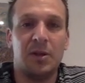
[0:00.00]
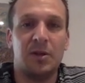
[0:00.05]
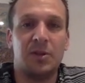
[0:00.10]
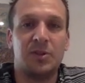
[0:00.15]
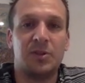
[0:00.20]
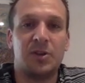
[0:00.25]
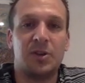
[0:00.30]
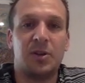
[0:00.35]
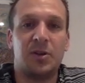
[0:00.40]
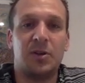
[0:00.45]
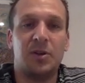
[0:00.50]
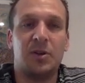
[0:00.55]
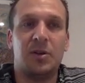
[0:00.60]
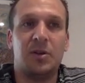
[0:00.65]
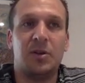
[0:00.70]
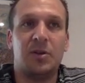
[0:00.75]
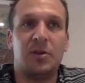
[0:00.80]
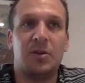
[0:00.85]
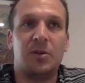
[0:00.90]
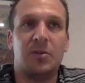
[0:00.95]
So
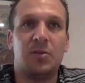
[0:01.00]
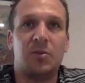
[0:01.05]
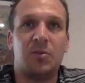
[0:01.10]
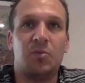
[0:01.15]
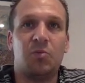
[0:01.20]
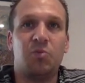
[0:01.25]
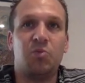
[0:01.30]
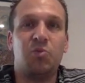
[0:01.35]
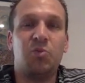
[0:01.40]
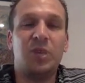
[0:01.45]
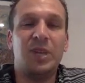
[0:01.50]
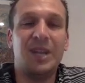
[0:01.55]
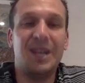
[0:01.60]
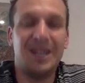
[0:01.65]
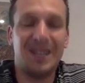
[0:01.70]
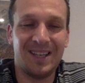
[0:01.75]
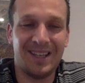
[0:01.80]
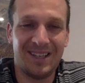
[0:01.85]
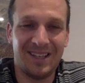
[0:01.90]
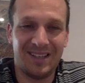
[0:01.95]

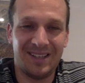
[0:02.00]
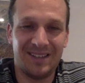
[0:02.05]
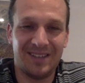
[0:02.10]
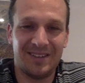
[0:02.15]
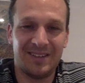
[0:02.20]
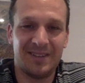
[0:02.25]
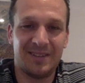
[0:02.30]
really,